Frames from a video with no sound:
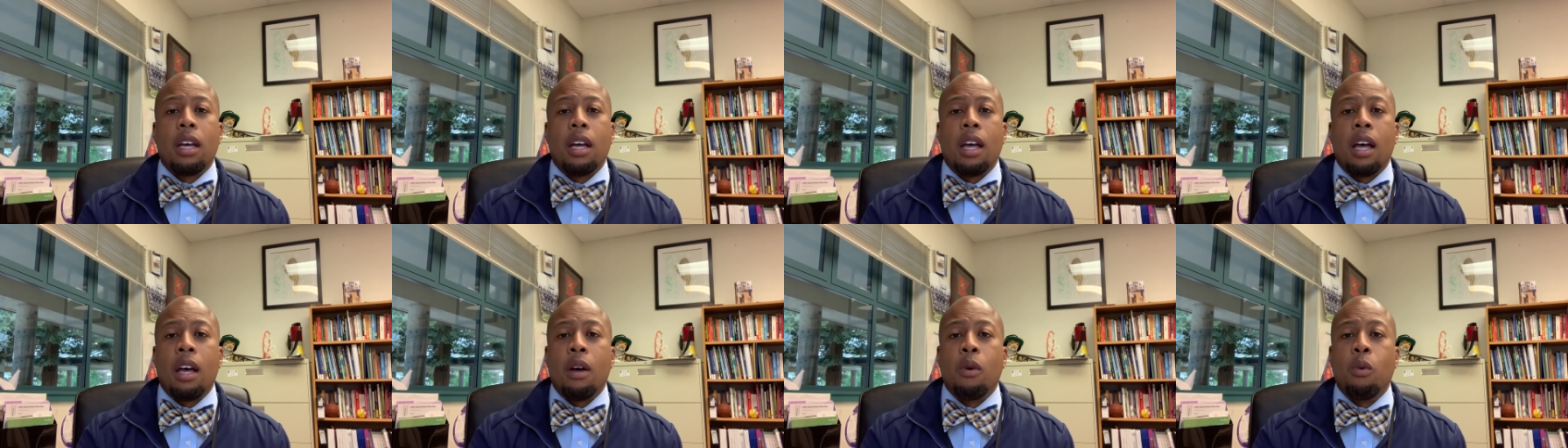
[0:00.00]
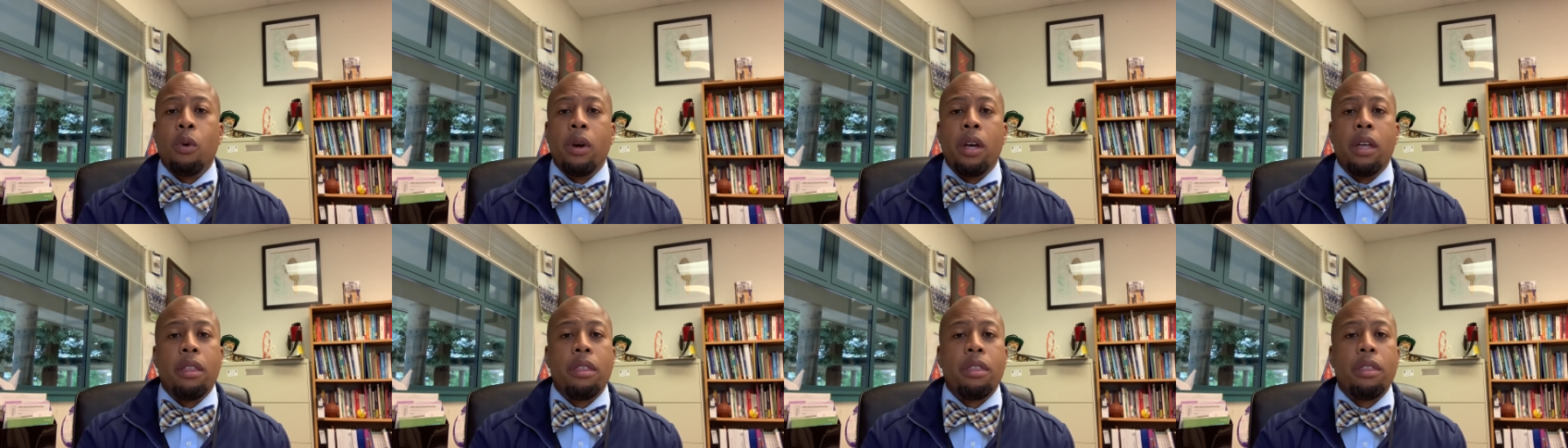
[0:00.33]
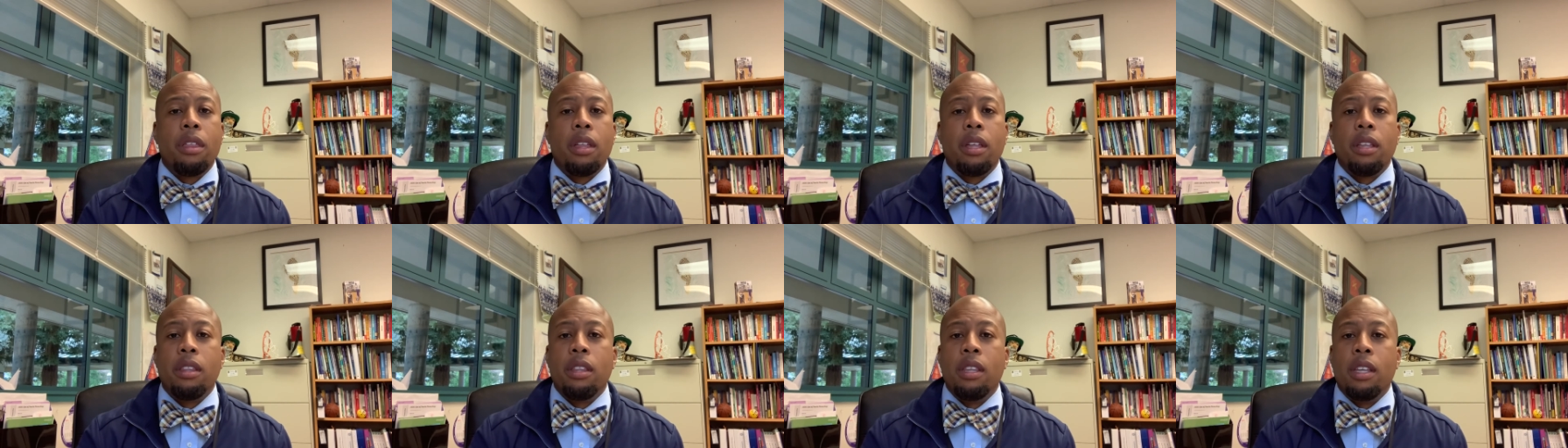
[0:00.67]
with
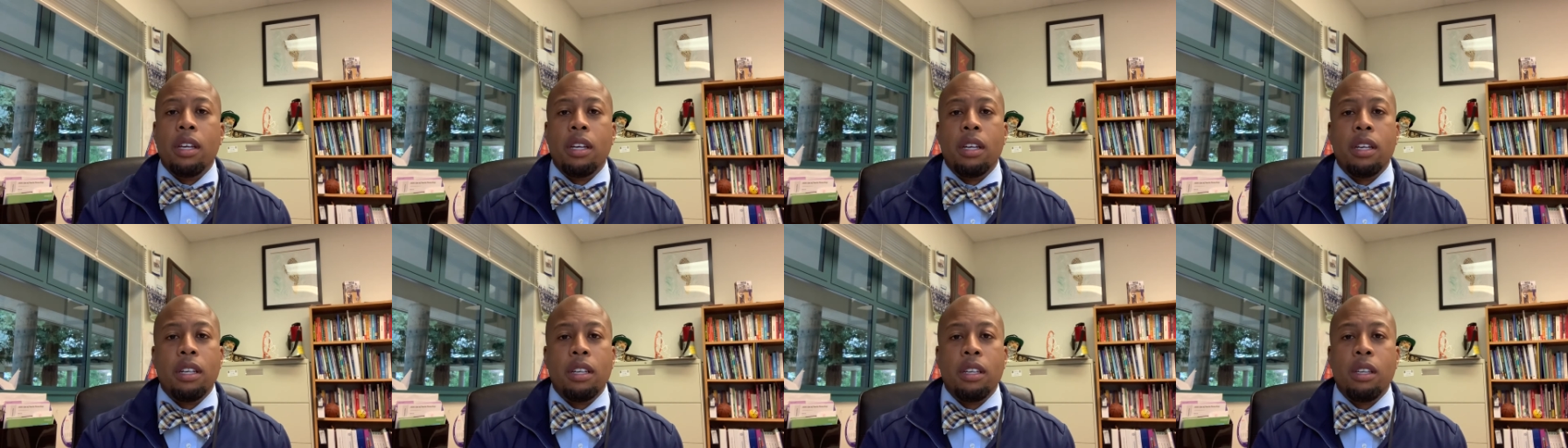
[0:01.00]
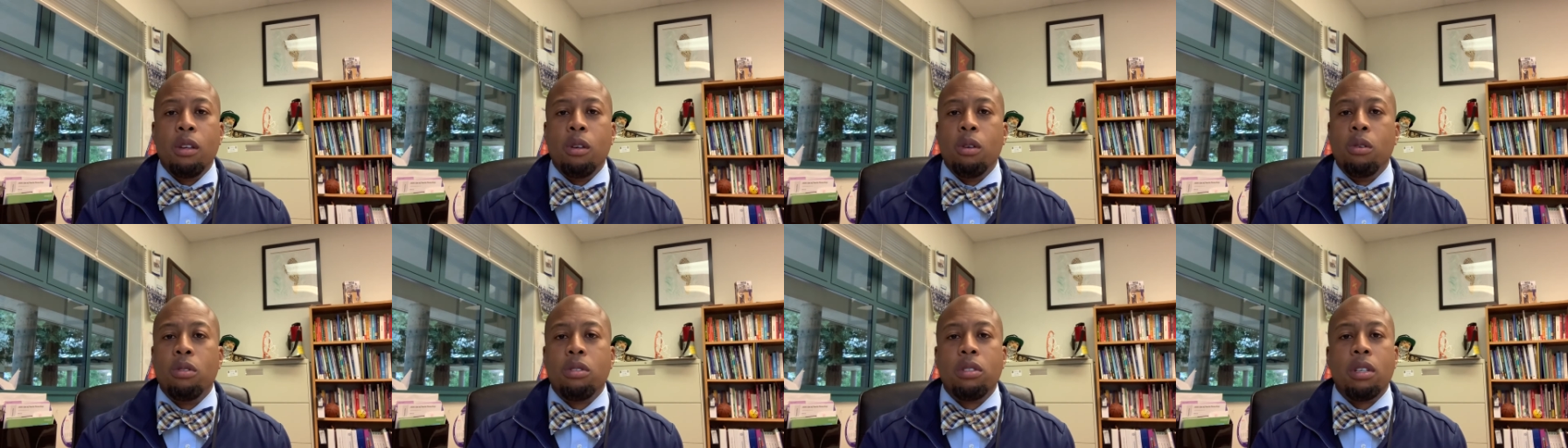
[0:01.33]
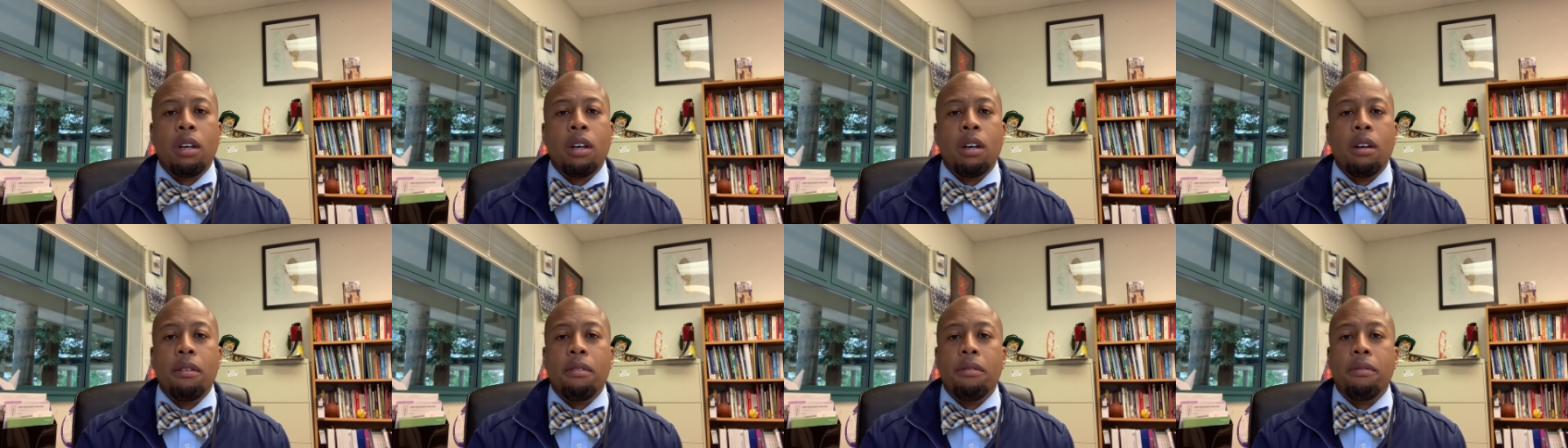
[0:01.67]
the use
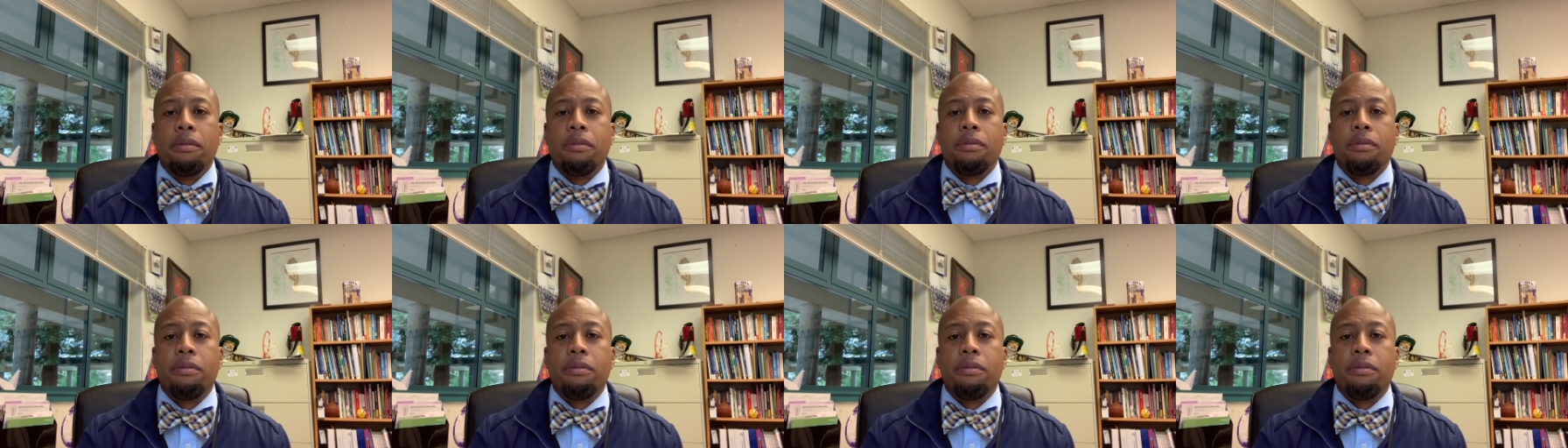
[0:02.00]
of,